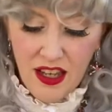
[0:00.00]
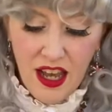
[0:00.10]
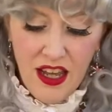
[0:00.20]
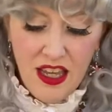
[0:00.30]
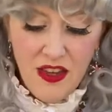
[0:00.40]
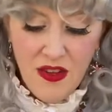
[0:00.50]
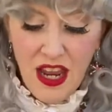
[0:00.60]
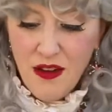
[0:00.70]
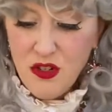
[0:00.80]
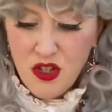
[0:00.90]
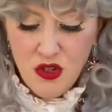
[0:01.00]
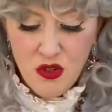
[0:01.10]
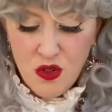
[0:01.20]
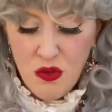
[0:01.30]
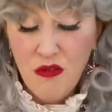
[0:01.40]
I even have
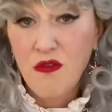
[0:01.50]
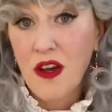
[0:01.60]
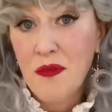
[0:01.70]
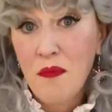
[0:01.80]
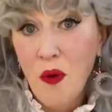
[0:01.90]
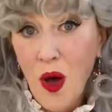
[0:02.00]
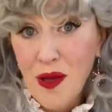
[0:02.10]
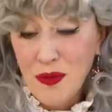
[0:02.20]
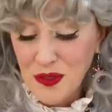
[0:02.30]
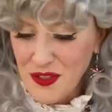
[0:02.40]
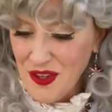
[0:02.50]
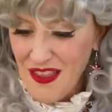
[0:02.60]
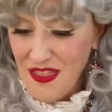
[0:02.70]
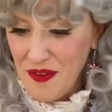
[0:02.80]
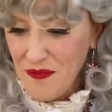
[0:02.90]
shoes with fun baubles
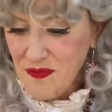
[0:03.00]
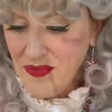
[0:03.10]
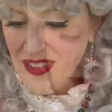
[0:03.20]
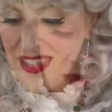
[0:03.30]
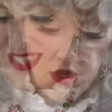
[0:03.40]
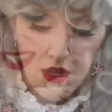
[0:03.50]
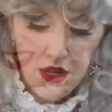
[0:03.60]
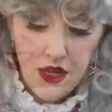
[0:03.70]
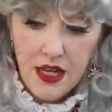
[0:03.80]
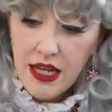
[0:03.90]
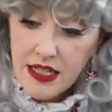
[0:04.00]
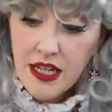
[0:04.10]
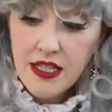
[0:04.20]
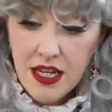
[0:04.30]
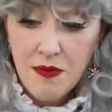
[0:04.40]
on them. It
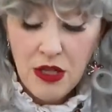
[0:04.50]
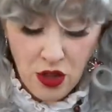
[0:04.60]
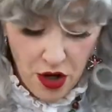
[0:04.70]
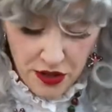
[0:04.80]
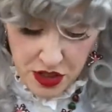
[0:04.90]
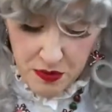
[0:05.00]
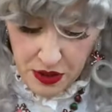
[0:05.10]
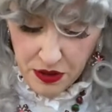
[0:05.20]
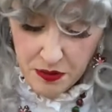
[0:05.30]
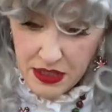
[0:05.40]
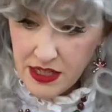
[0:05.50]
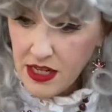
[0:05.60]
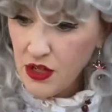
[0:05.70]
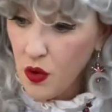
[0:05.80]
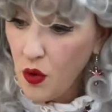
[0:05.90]
does take me longer to build because I
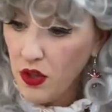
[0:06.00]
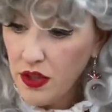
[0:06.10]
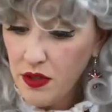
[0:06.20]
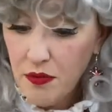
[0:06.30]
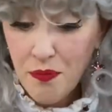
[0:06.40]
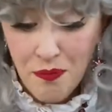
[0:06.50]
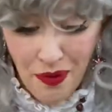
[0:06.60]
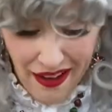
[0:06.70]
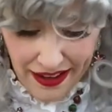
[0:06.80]
know, but